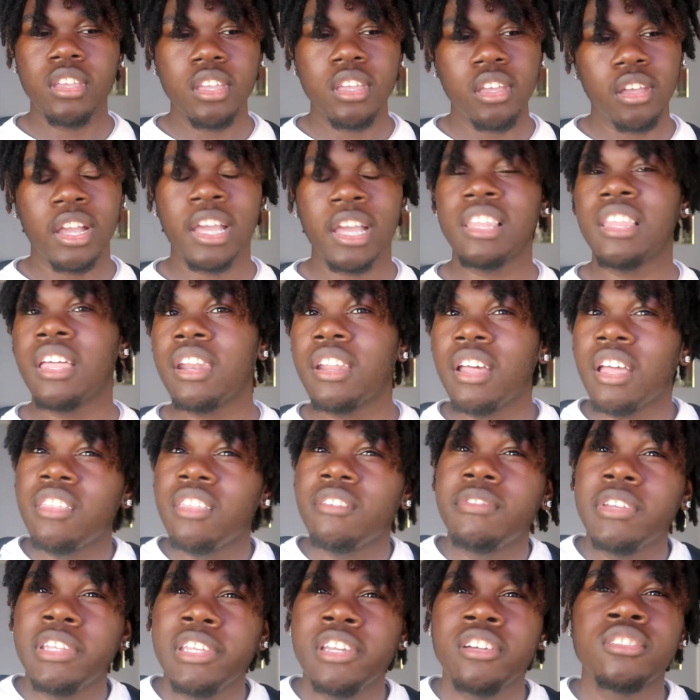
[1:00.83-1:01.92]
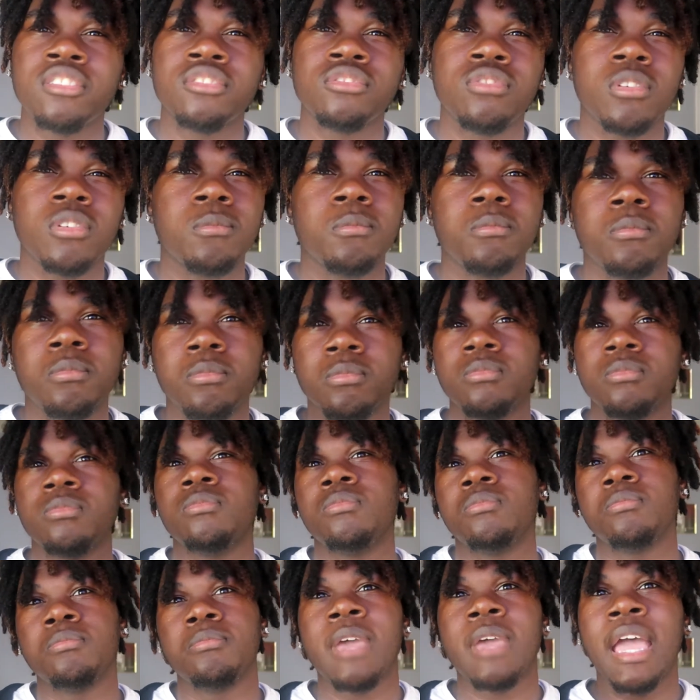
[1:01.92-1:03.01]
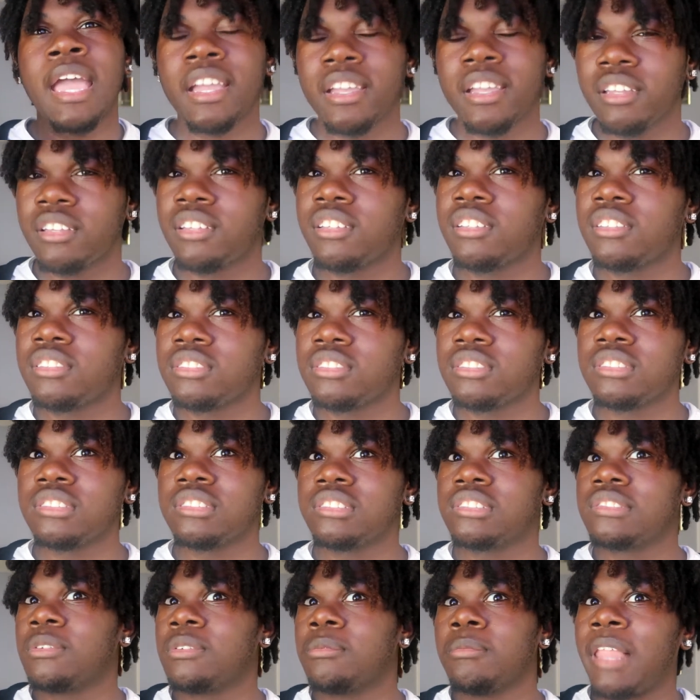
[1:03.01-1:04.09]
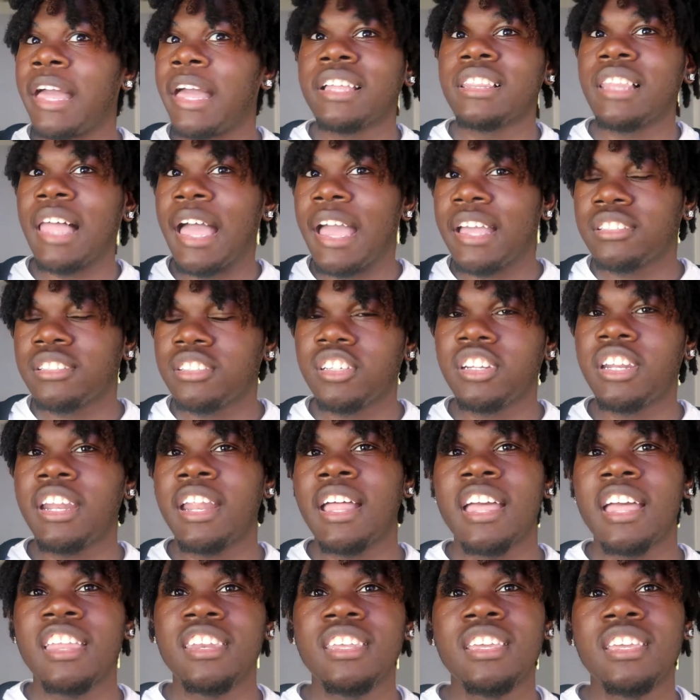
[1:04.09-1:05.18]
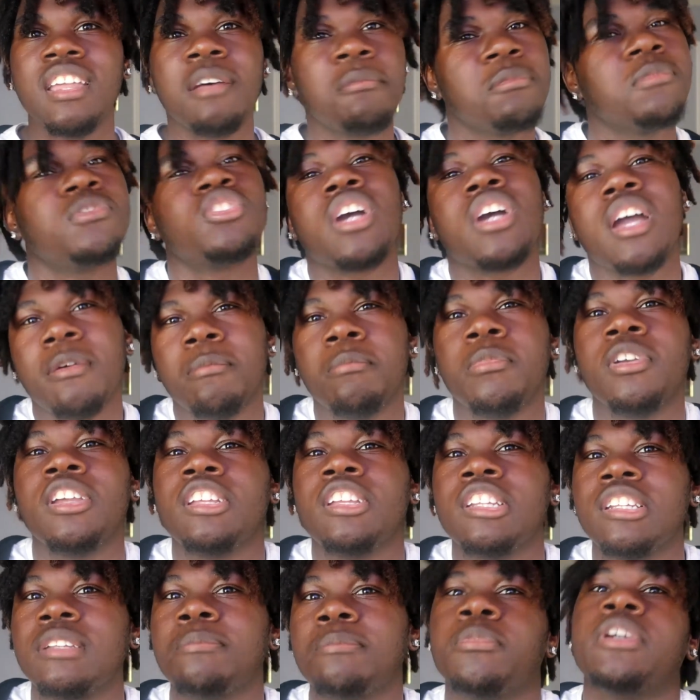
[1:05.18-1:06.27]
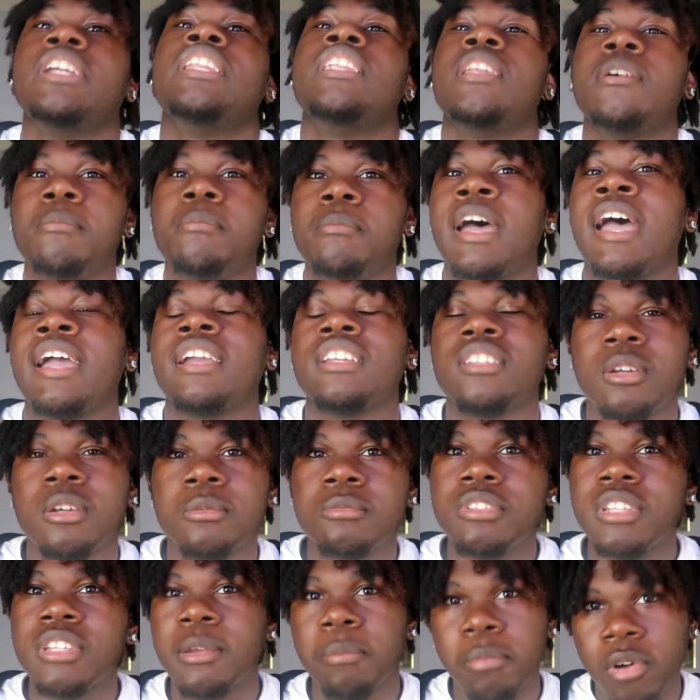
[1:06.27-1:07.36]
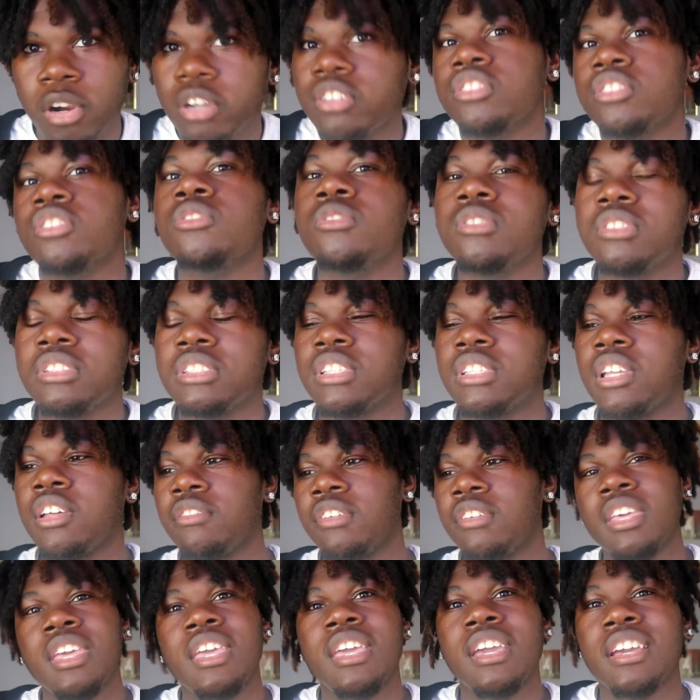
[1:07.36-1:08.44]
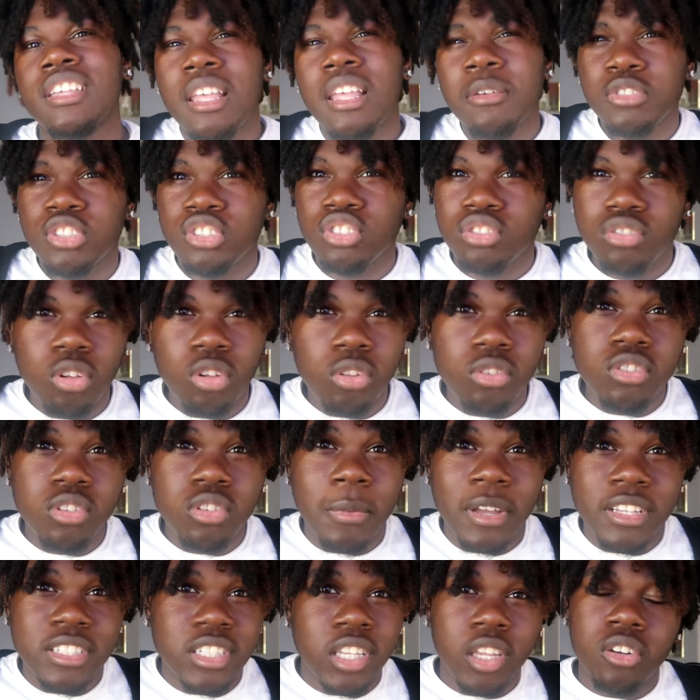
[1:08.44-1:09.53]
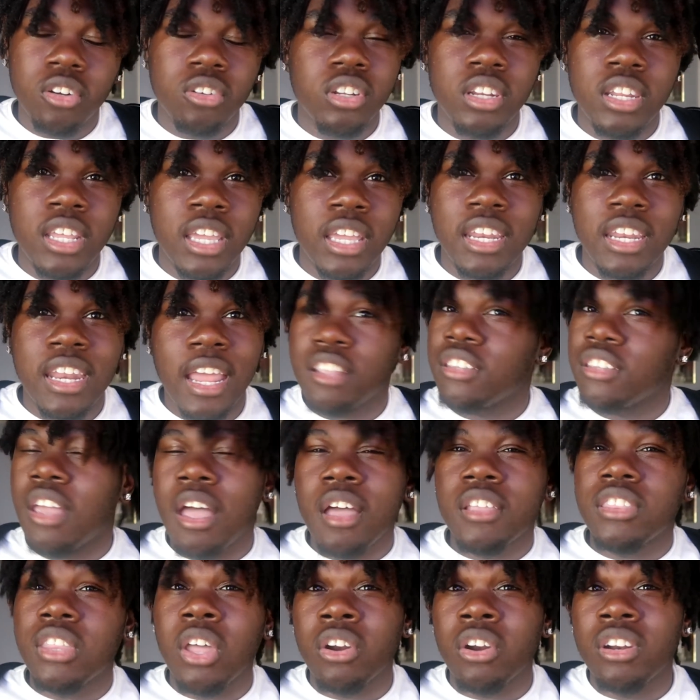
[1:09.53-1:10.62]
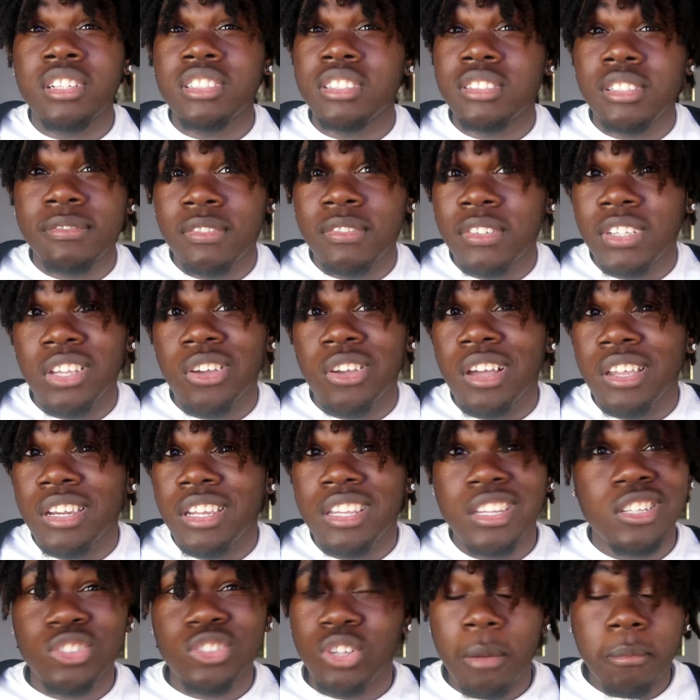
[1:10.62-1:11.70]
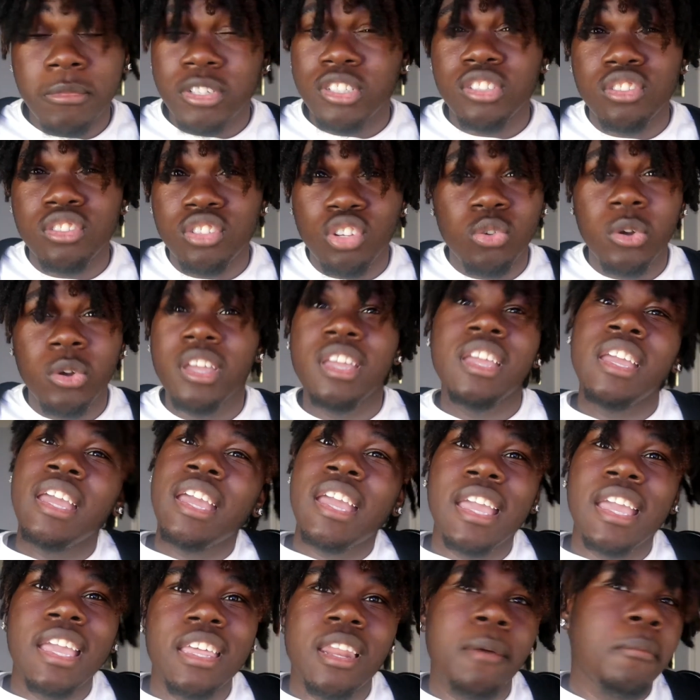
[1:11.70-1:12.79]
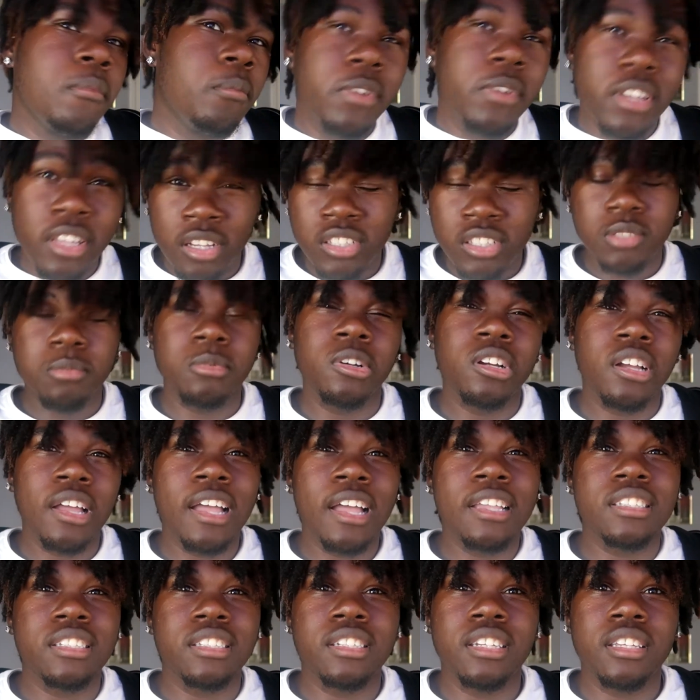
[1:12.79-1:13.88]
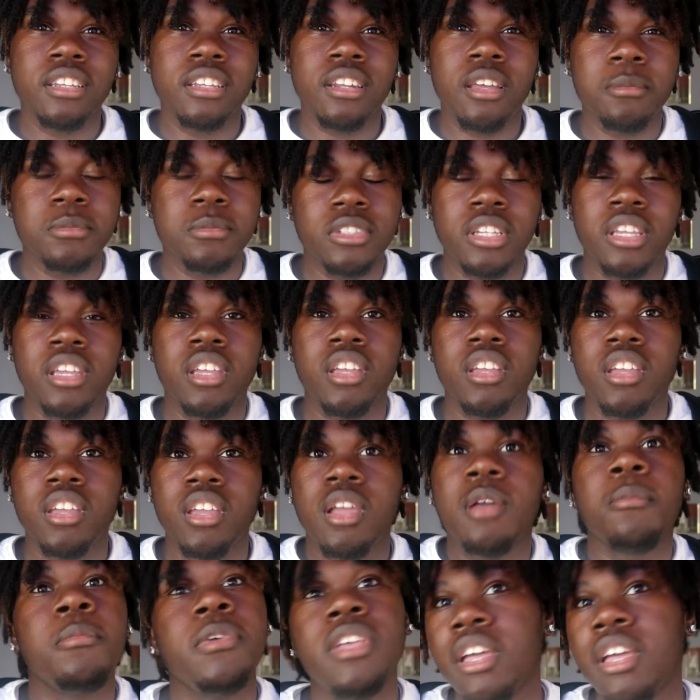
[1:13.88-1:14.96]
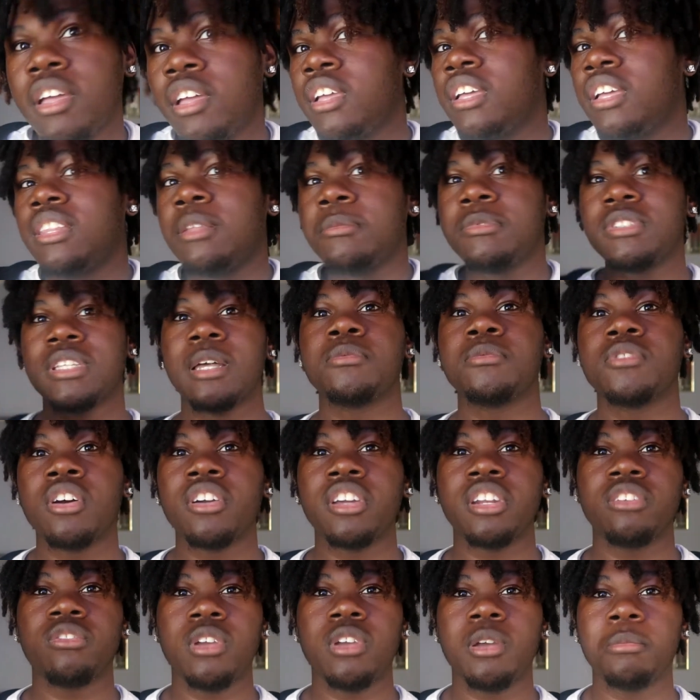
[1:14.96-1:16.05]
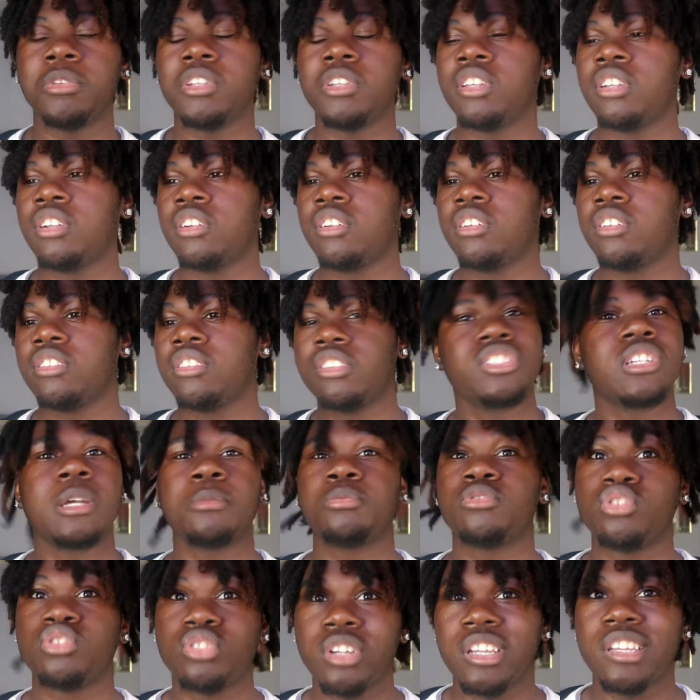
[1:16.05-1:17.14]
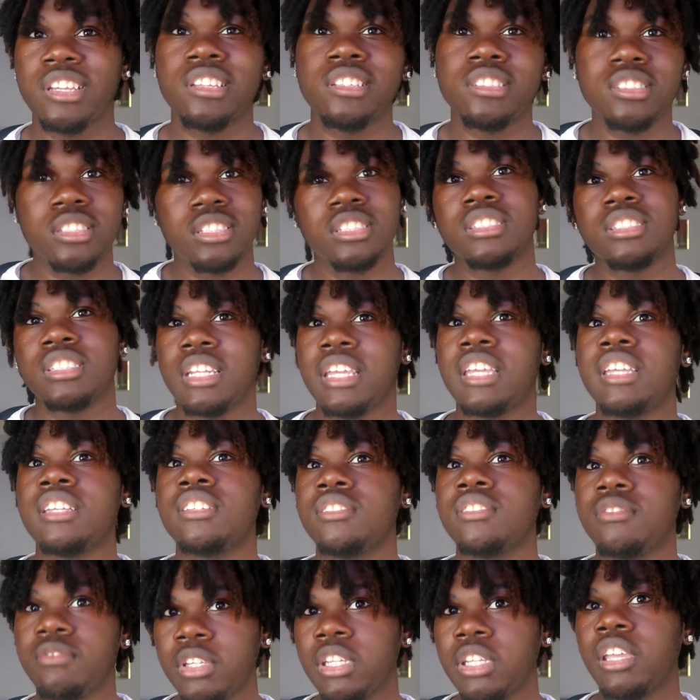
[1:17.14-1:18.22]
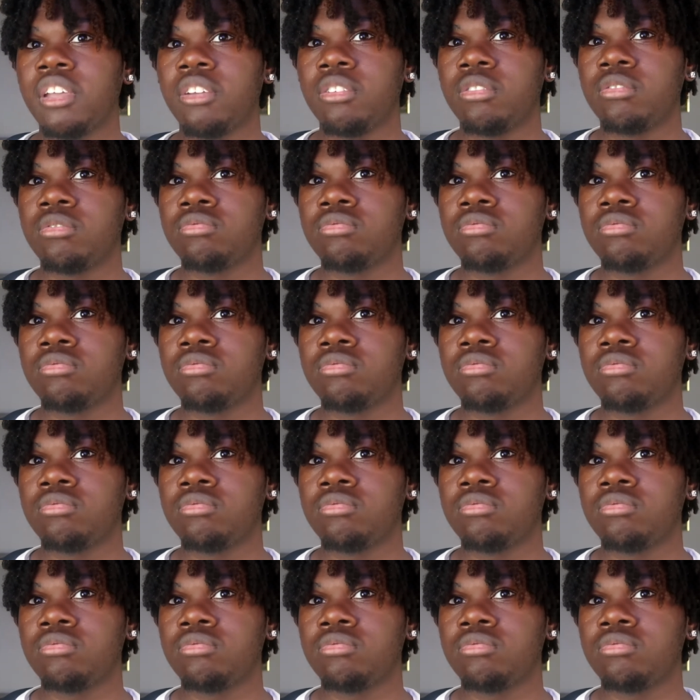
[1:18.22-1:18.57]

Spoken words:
And yeah, I got a lot of other videos from back from like last year that I did. I'm trying to bring them back, you know what I'm saying? Part twos and stuff. Because I was just going through my channel today, and that's how I thought of this video idea. So I'm going to just do it, and I'm going to bring y'all some more content, you know what I'm saying? But yeah, let me stop talking and rambling. Let's hop straight into today's video.